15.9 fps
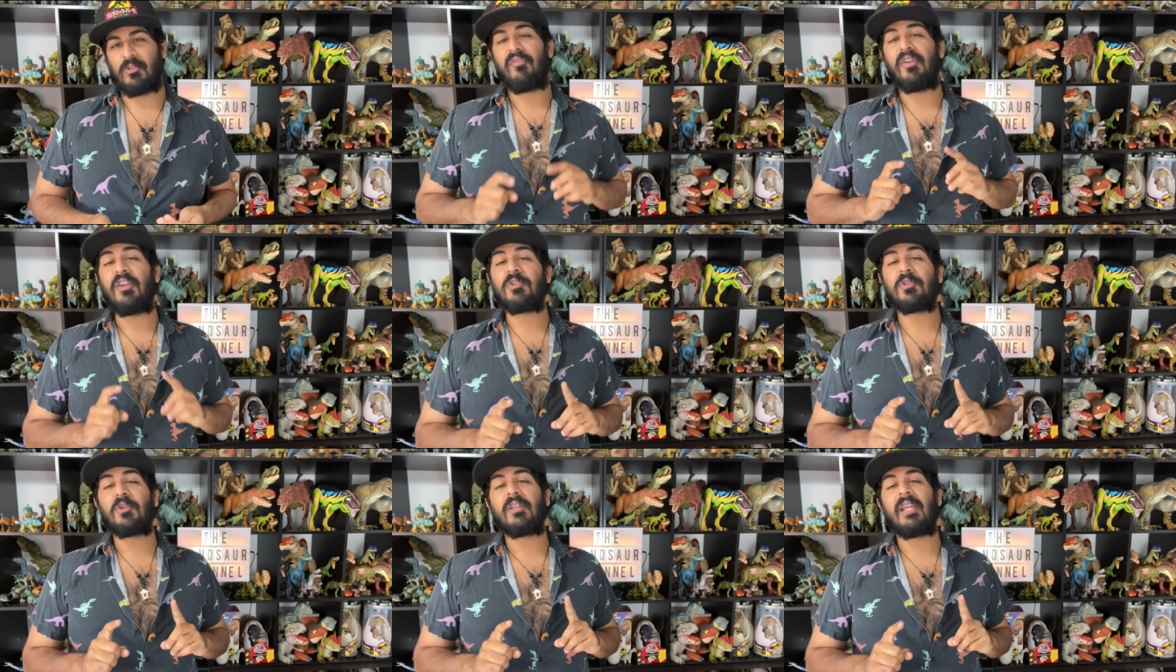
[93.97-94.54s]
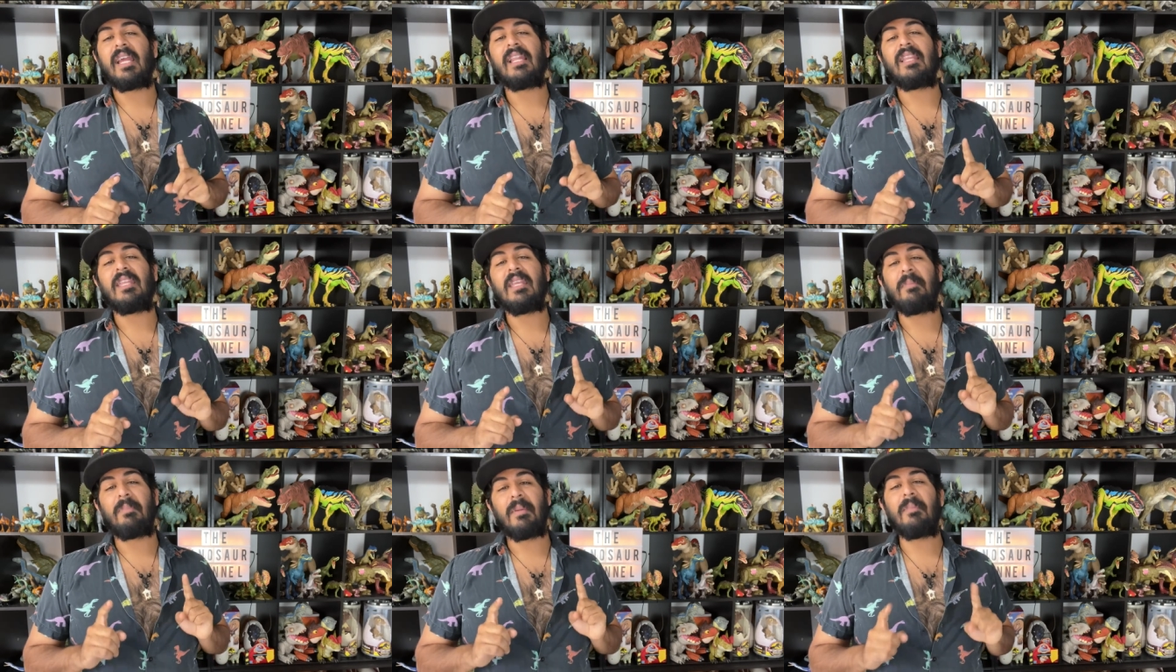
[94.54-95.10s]
Featured in
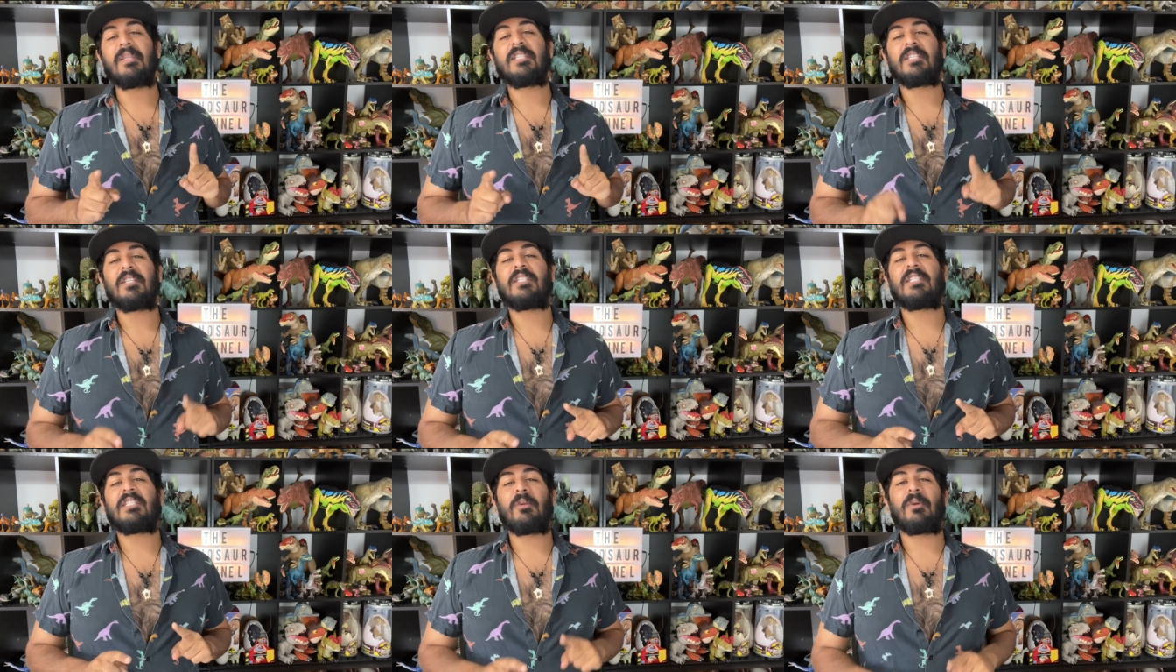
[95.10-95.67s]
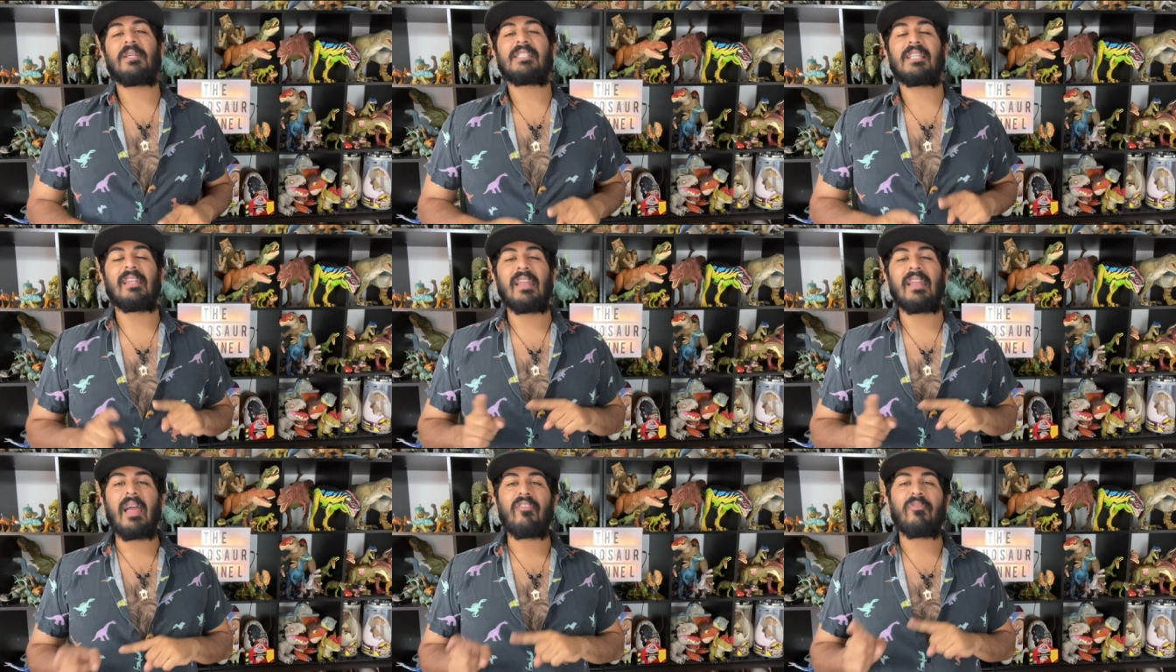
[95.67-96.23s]
the BBC series
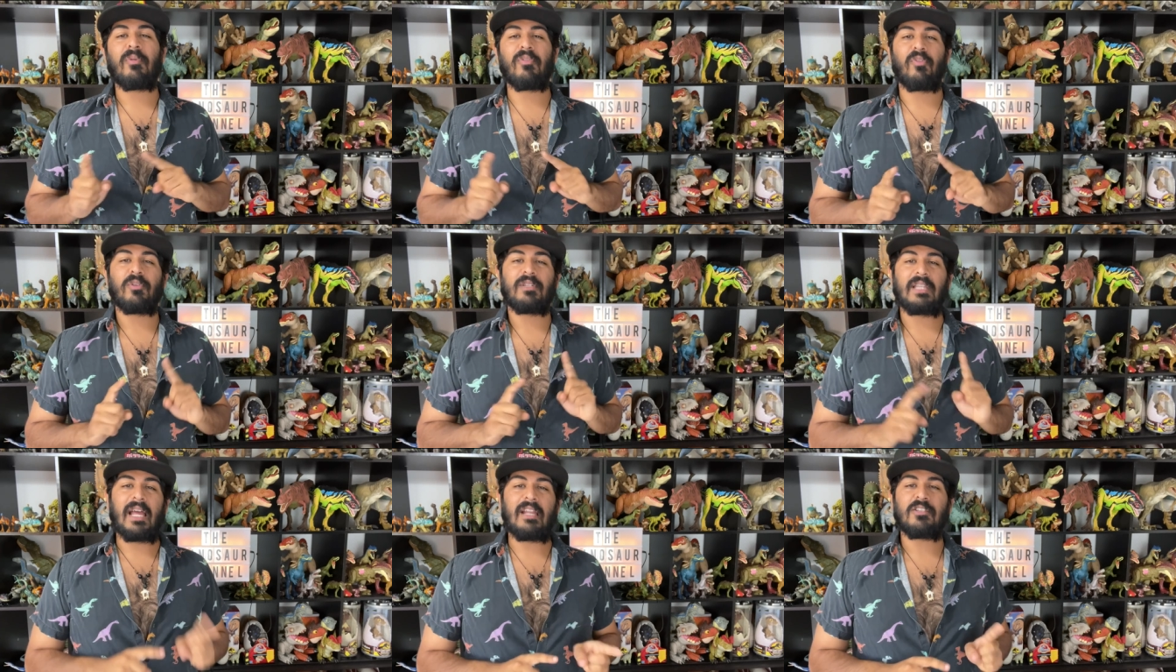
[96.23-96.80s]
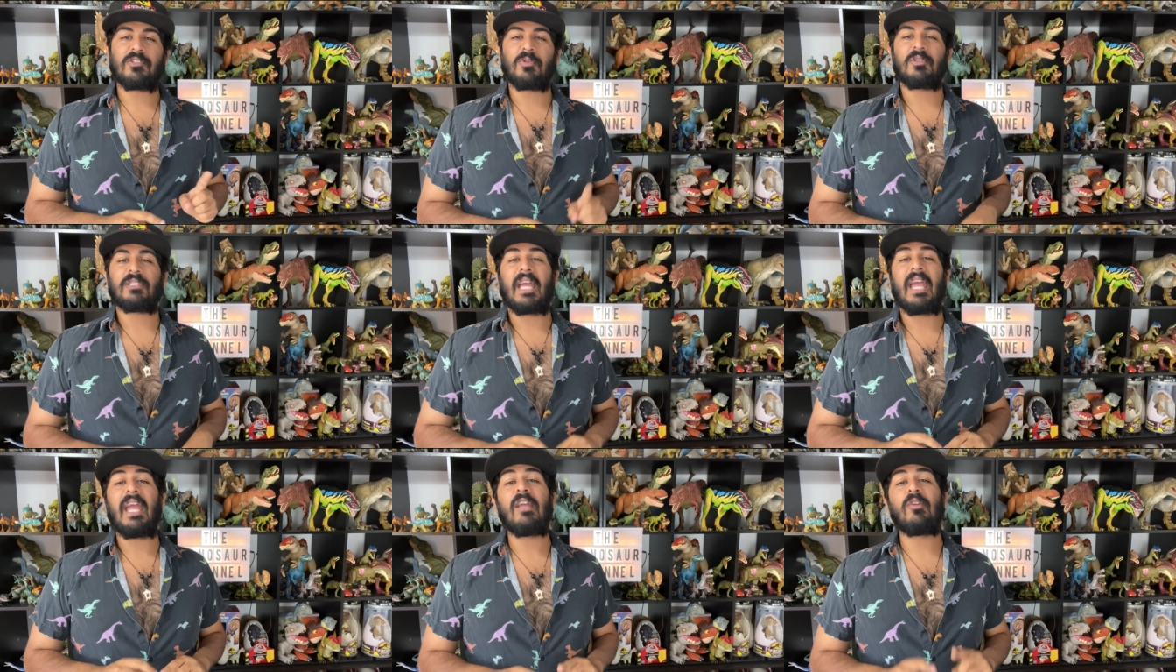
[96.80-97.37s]
Life Before Dinosaurs
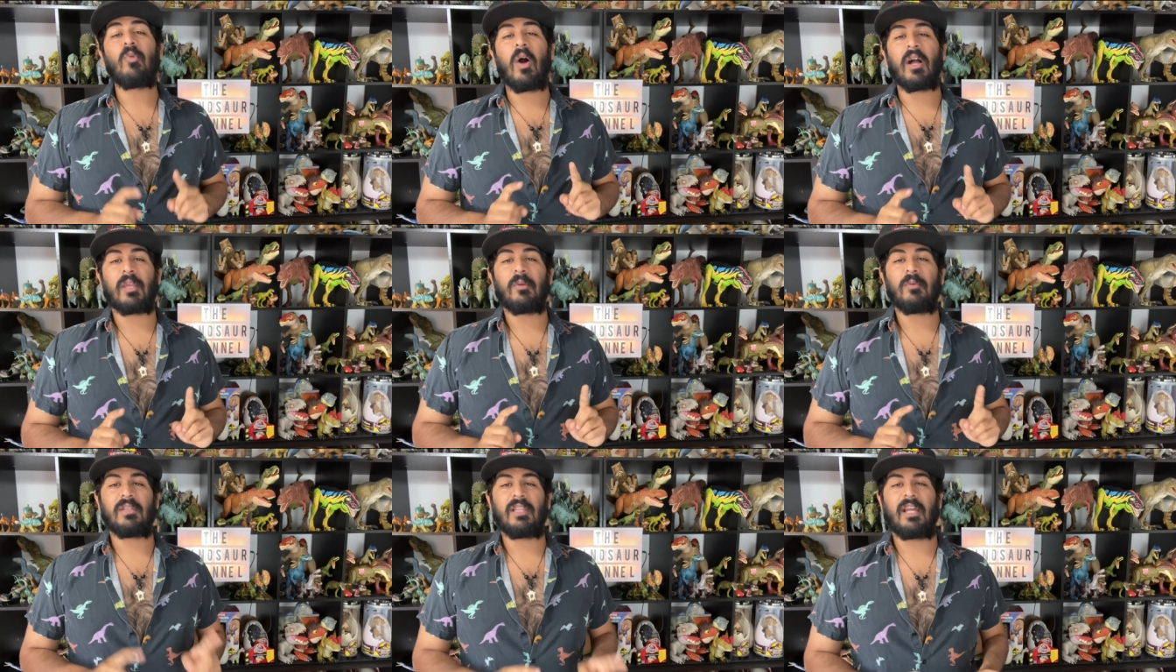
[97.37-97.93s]
and Walking with